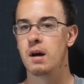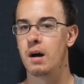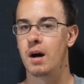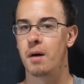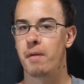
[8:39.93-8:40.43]

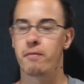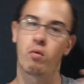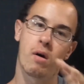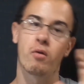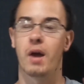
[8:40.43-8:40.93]
Um, I've
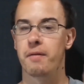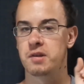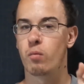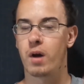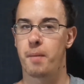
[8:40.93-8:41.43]
well, okay, I've
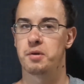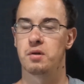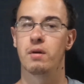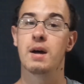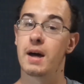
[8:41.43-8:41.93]
seen one
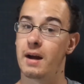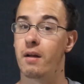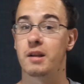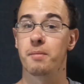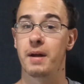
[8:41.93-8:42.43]
episode, and I
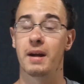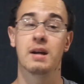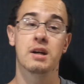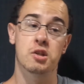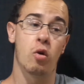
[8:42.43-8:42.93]
liked him in it.
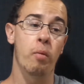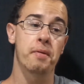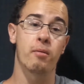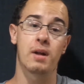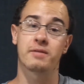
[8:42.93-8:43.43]
So
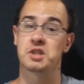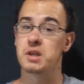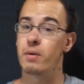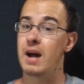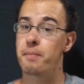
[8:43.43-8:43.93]
hopefully we'll have to see
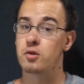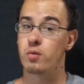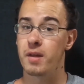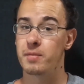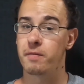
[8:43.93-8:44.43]
what happens
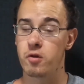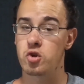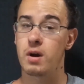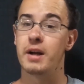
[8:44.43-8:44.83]
with him in the future.